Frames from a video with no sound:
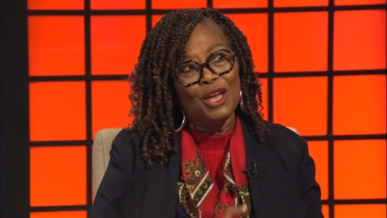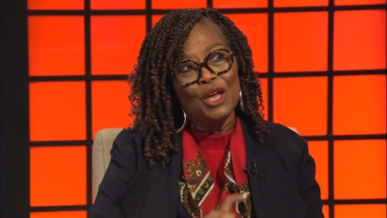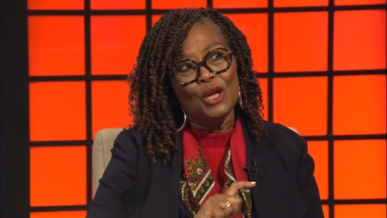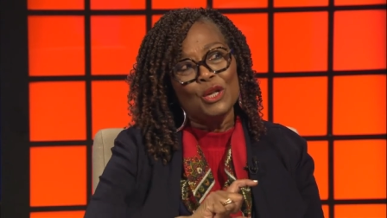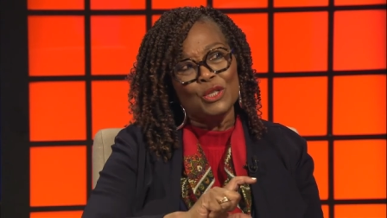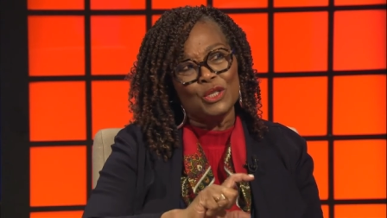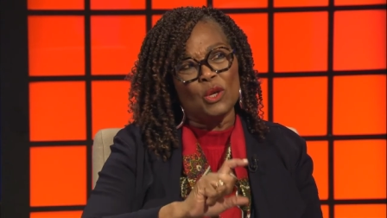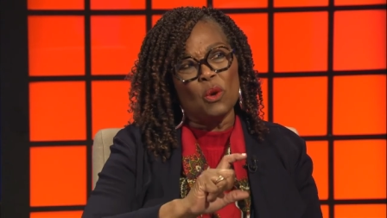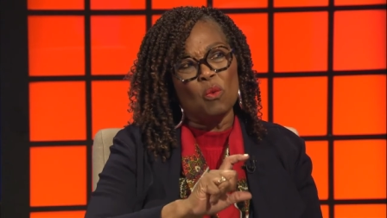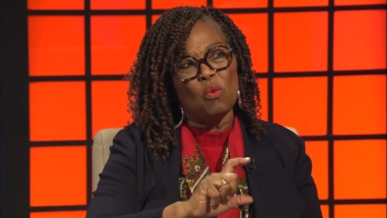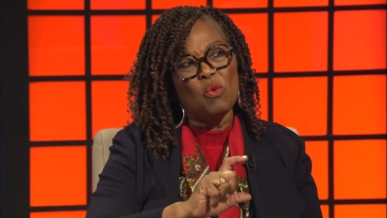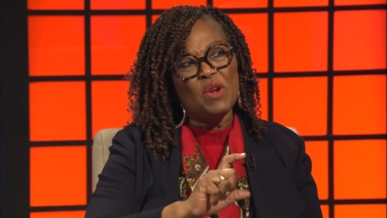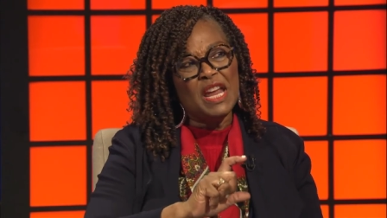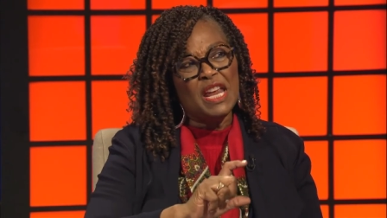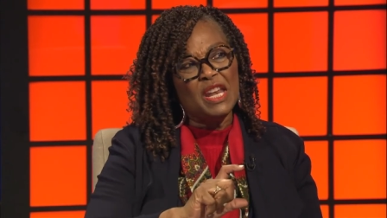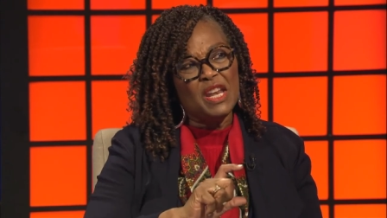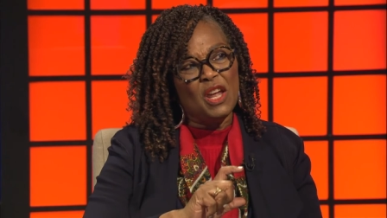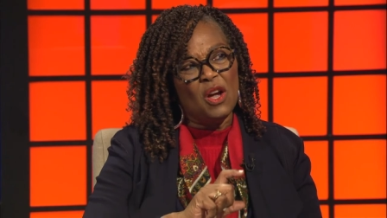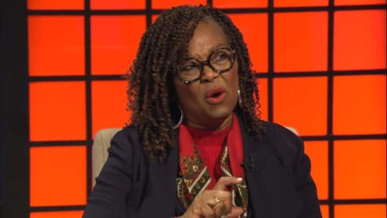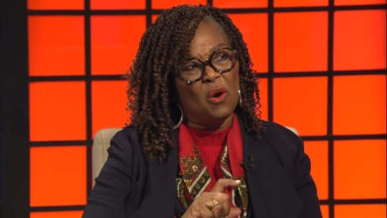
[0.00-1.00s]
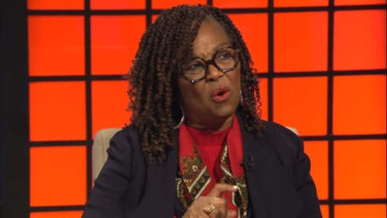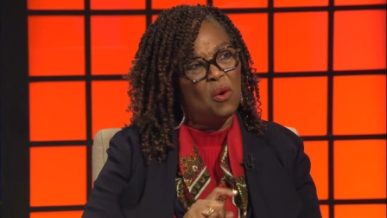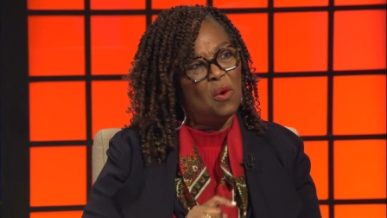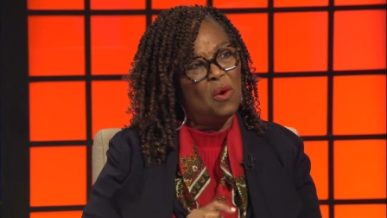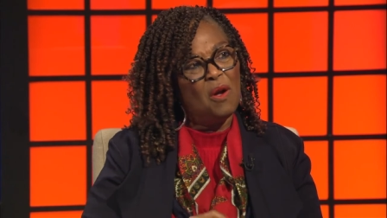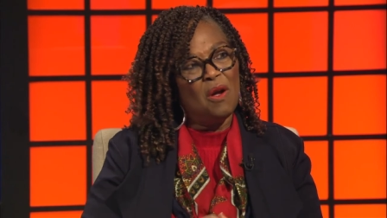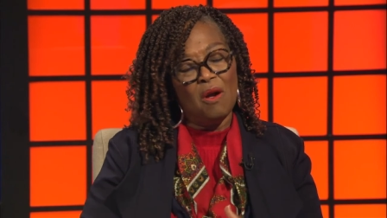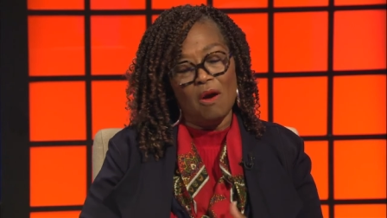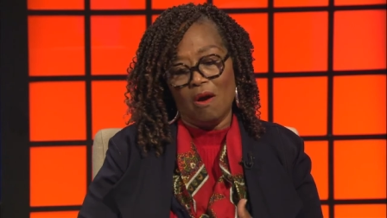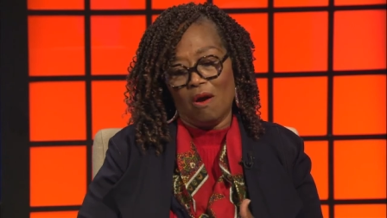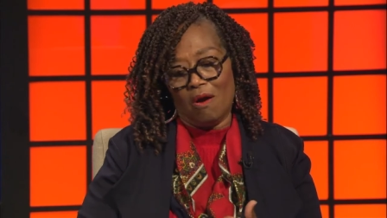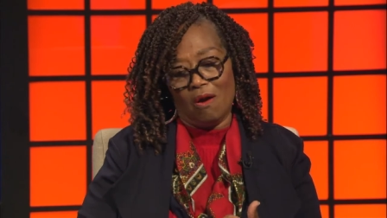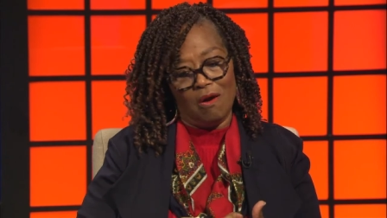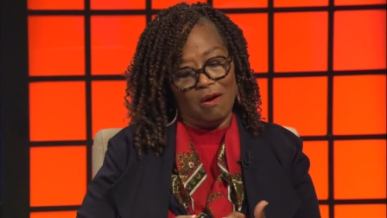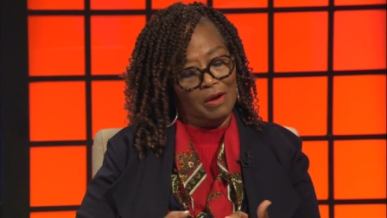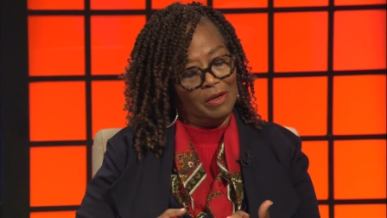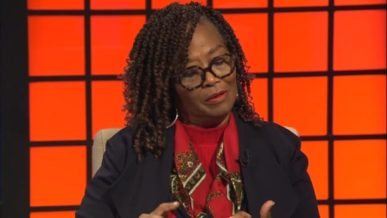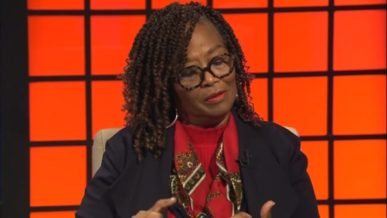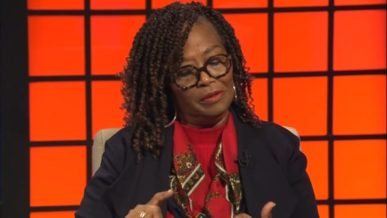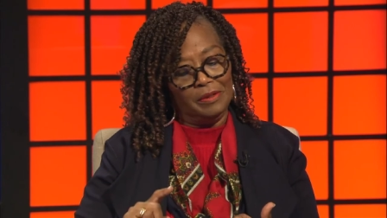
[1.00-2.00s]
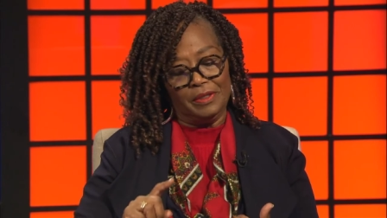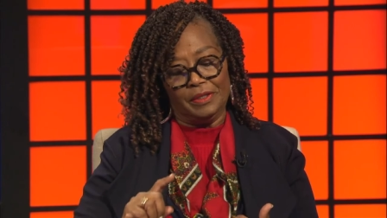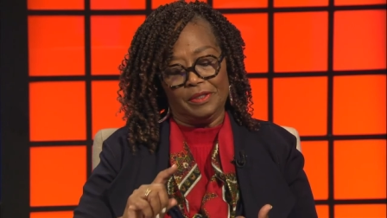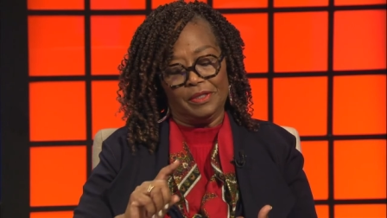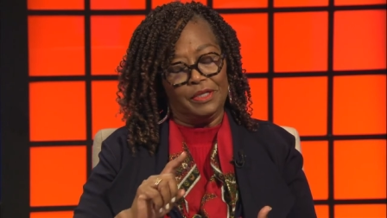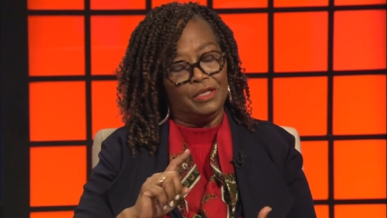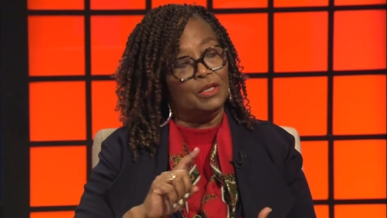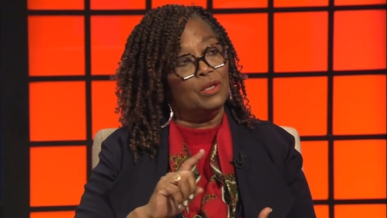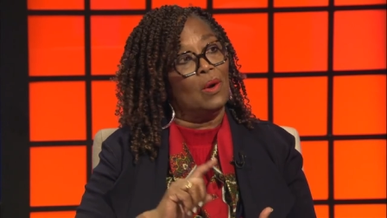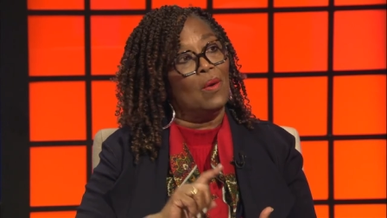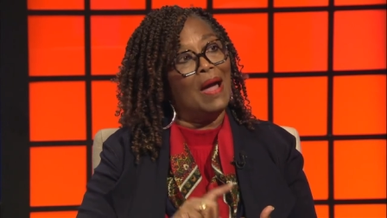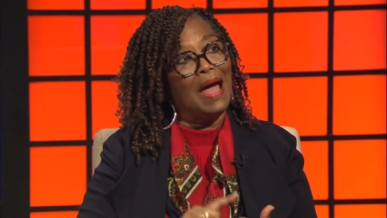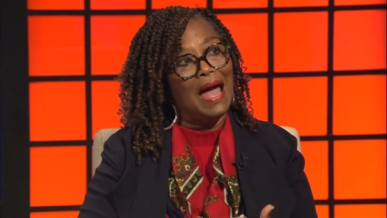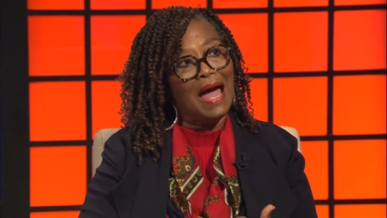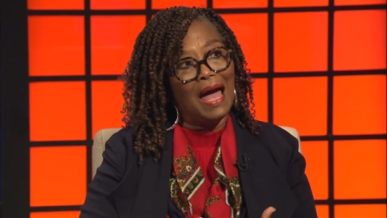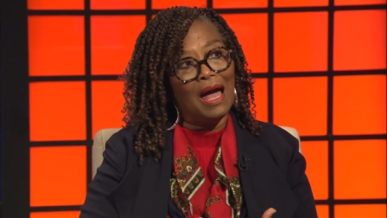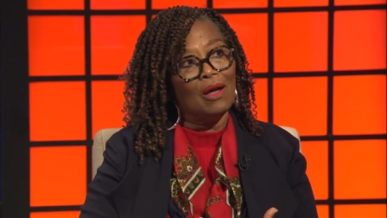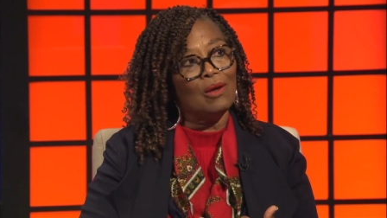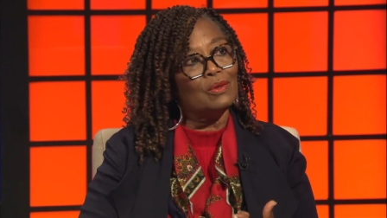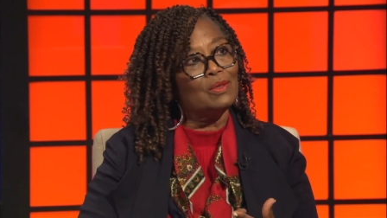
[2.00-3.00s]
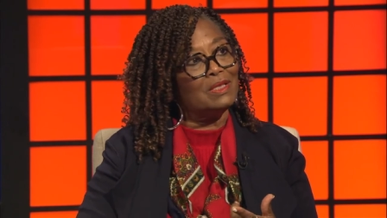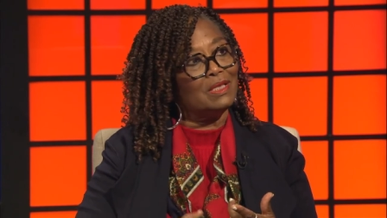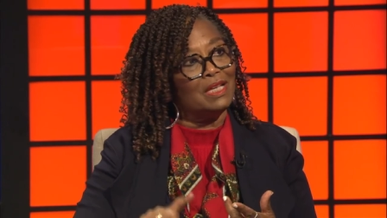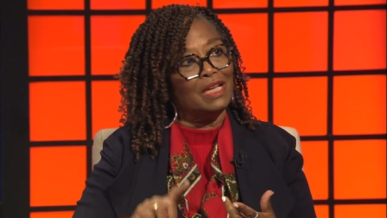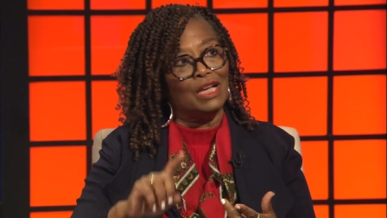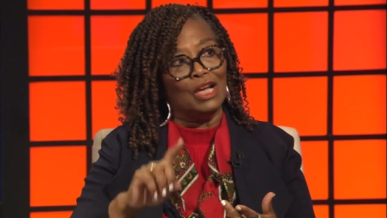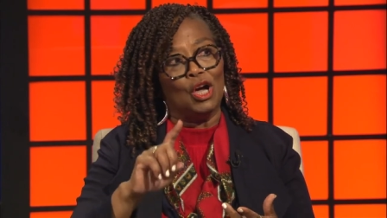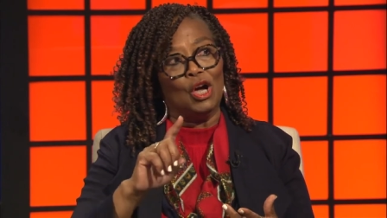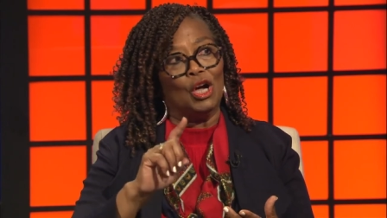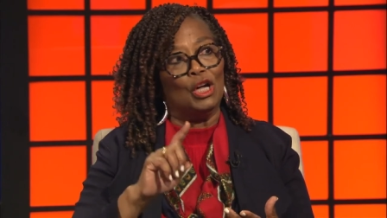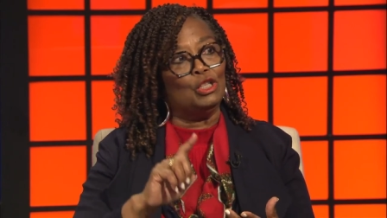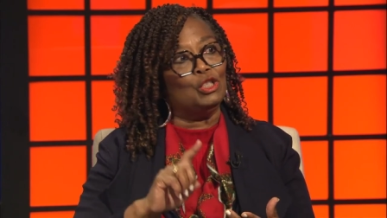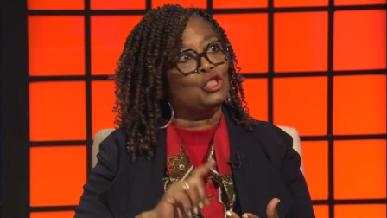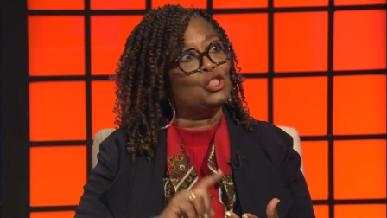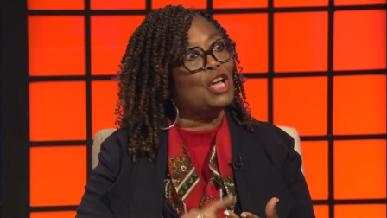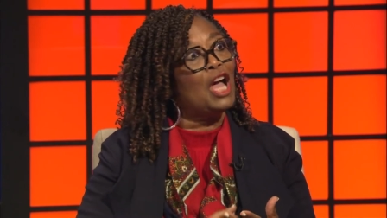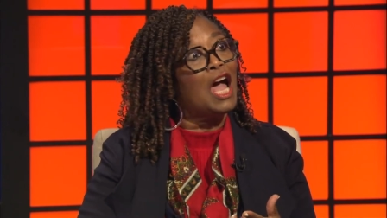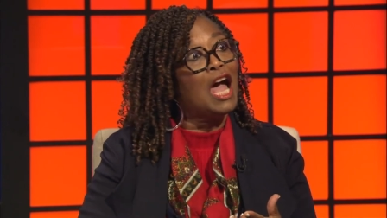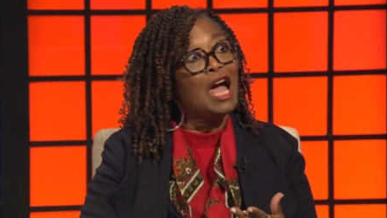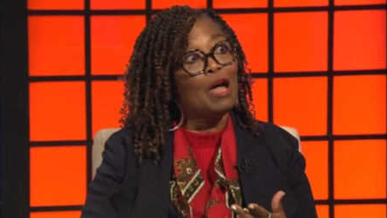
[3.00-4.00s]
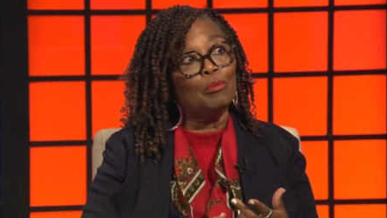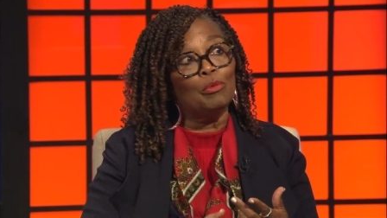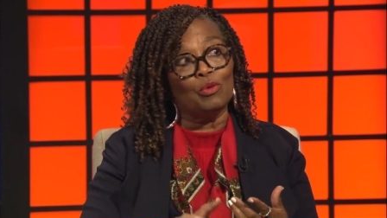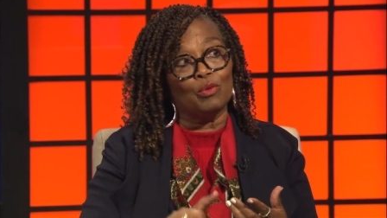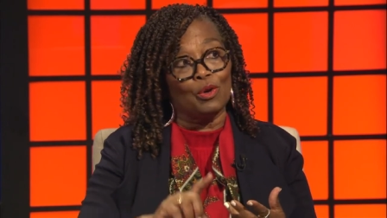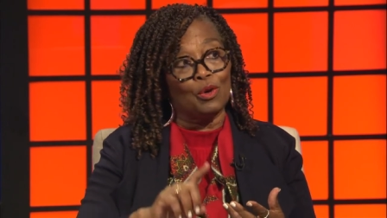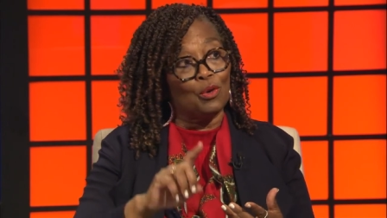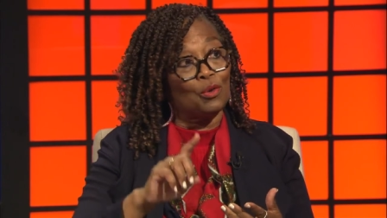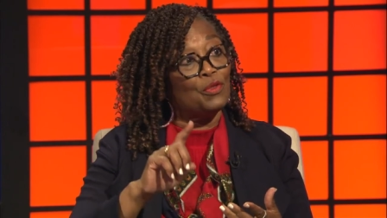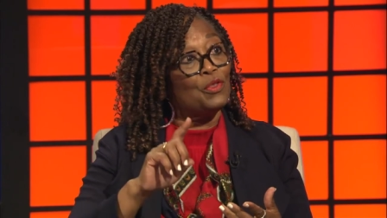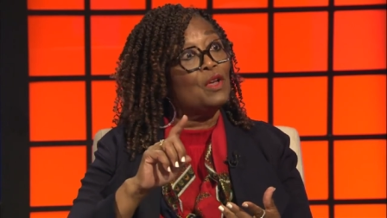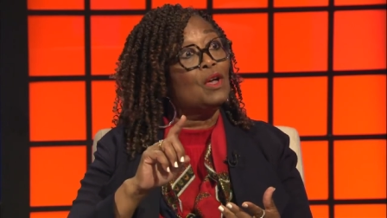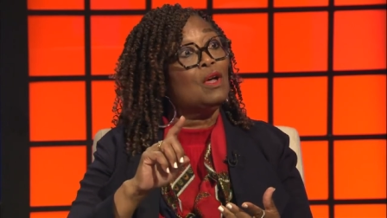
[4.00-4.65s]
So we know on you know housing, on job growth,